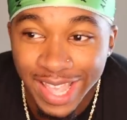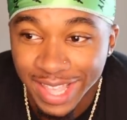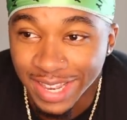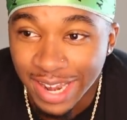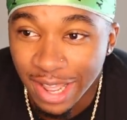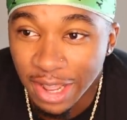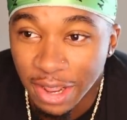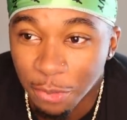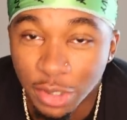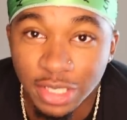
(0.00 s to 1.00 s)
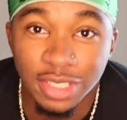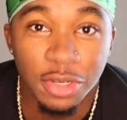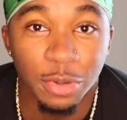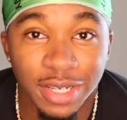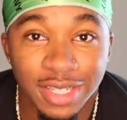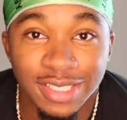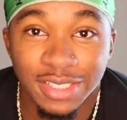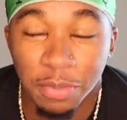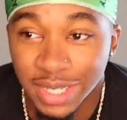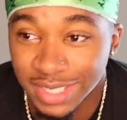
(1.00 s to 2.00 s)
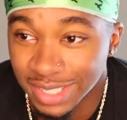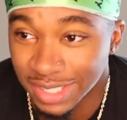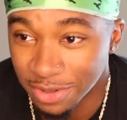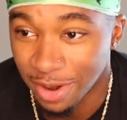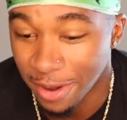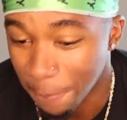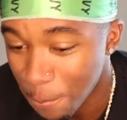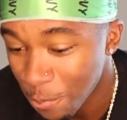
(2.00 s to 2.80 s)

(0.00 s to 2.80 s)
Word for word: and I wanted to do it. So basically, right,